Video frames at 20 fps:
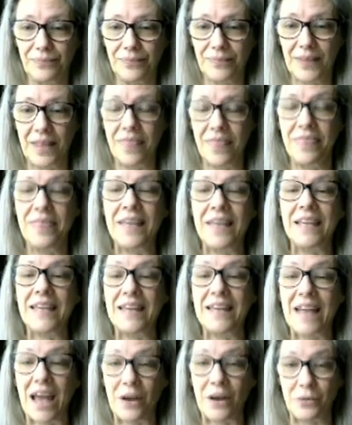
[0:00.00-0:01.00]
think
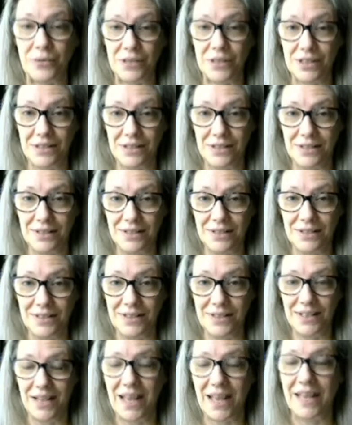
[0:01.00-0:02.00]
it out
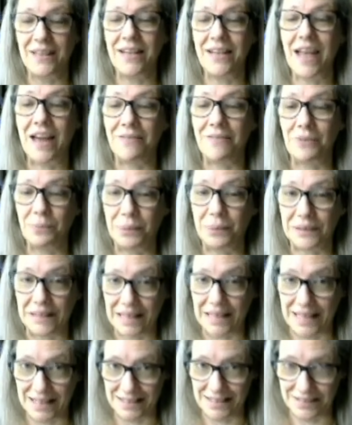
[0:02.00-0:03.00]
and have a
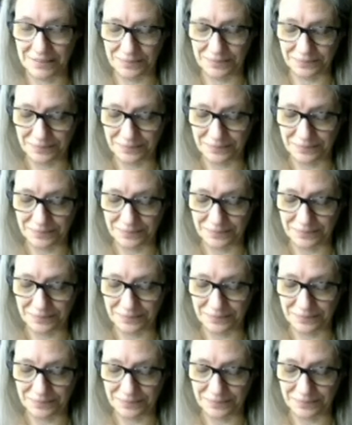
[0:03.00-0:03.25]
plan.